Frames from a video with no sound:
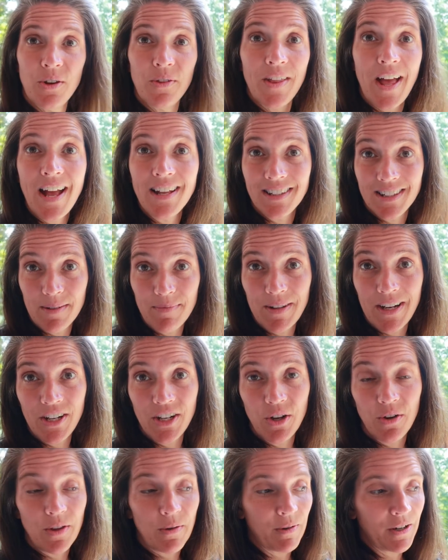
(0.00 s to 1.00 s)
So that's something I
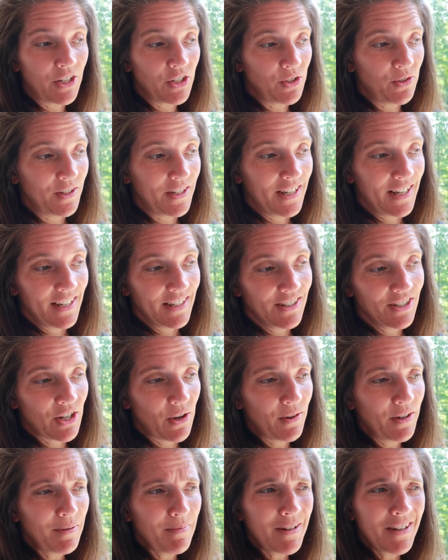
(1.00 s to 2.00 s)
know that we're gonna do today.
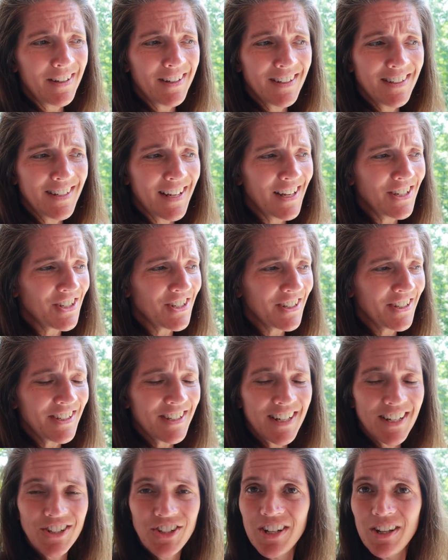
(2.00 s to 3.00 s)
So it'll be a good day, just a
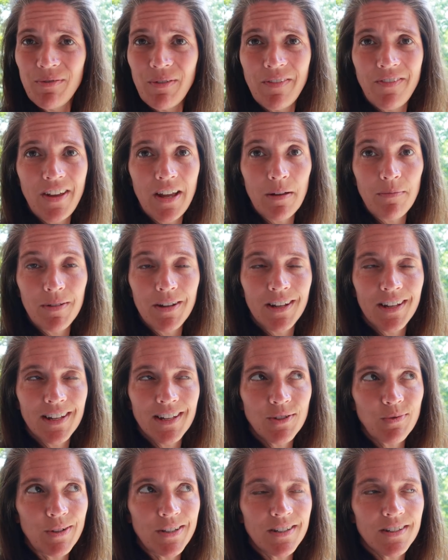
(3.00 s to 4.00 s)
good day chilling with family.
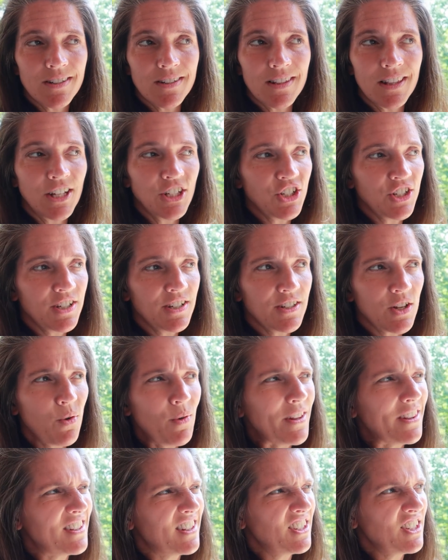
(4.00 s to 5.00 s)
Kids want slushies. Oh
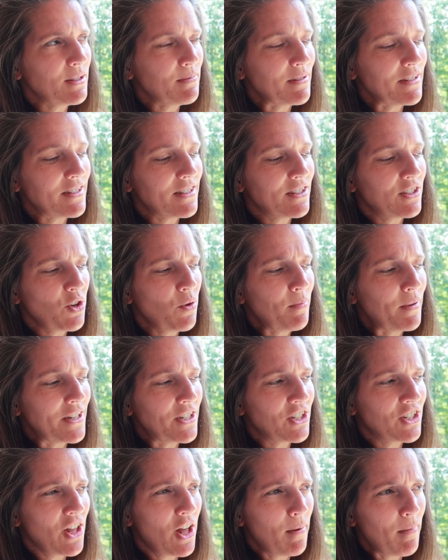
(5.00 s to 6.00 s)
wait, slushies place isn't open. I
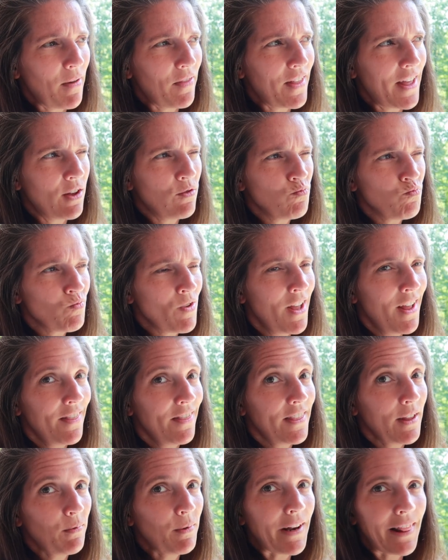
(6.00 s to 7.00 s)
just thought about that.
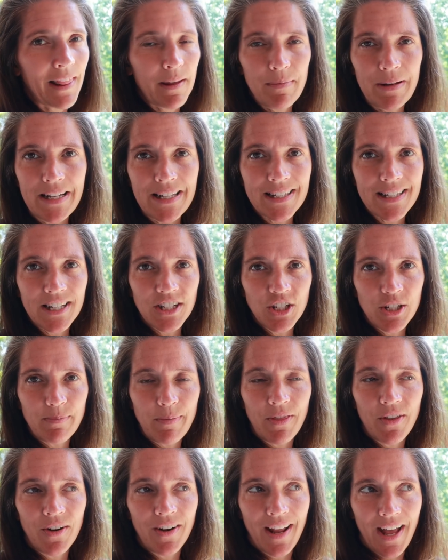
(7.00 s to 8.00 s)
They wanted lemonade slushies,
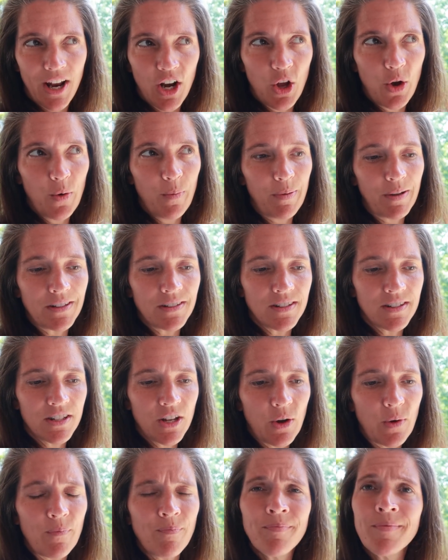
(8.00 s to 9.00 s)
but they're not open.
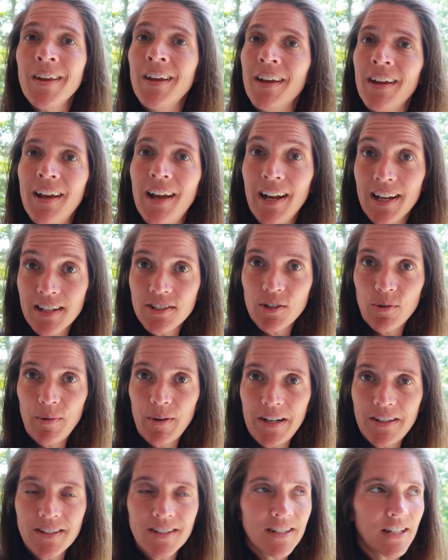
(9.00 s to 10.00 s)
So I guess they'll
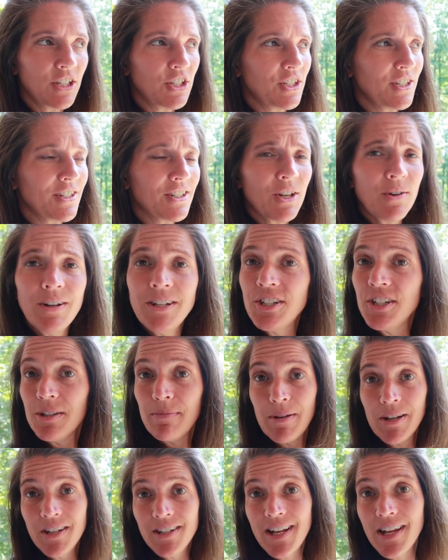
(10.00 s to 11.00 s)
wait on the slushies. So it's just
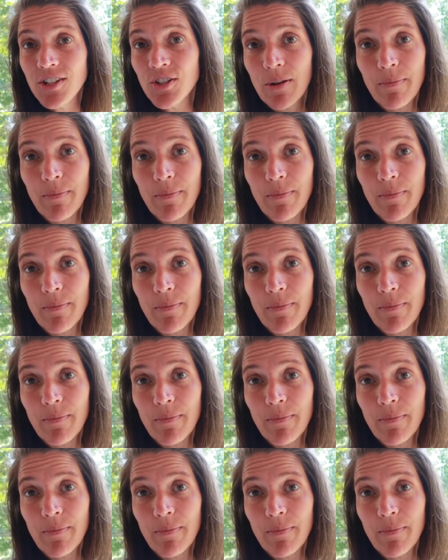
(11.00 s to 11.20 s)
gonna be a good day.